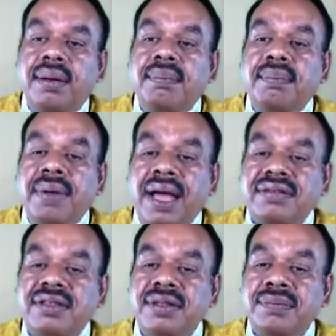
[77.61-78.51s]

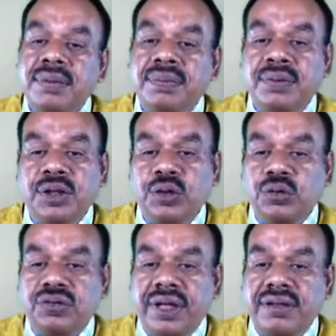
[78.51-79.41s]
Maximum
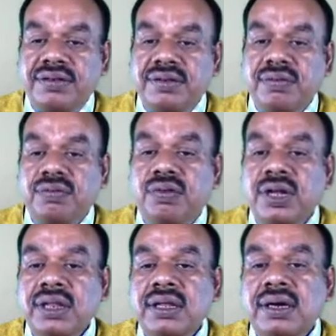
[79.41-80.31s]
usage
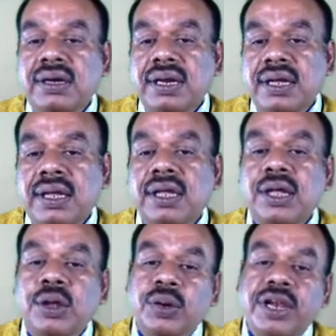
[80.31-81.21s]
130
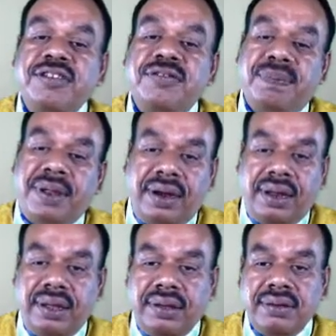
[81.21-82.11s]
units per
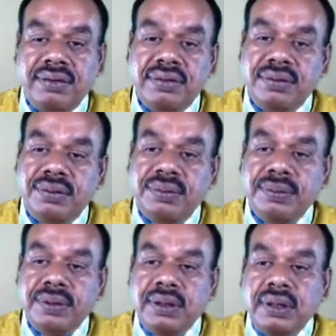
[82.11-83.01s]
day.
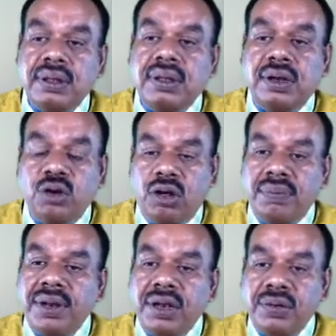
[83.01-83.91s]
So the
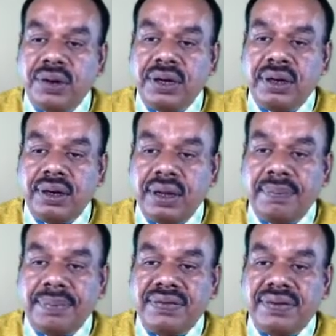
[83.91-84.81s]
normal unit
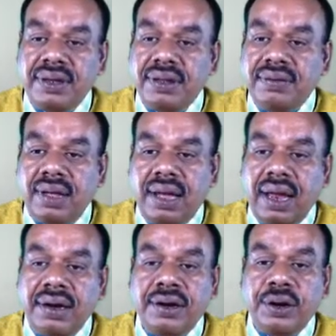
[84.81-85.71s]
capacity is
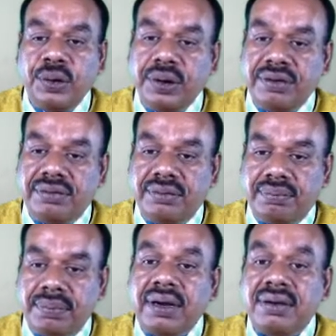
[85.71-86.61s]
100 units,
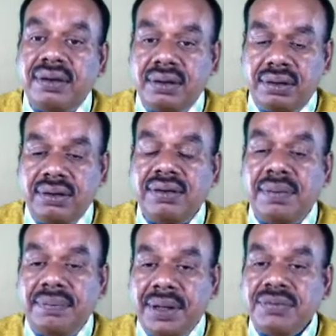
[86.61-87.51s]
but
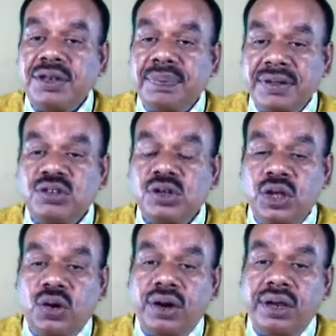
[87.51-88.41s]
sometimes depends on the
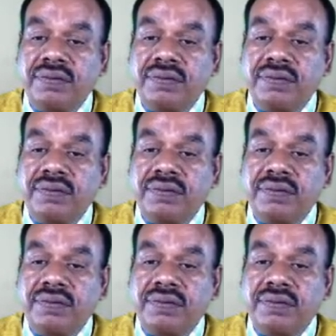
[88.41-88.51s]
order.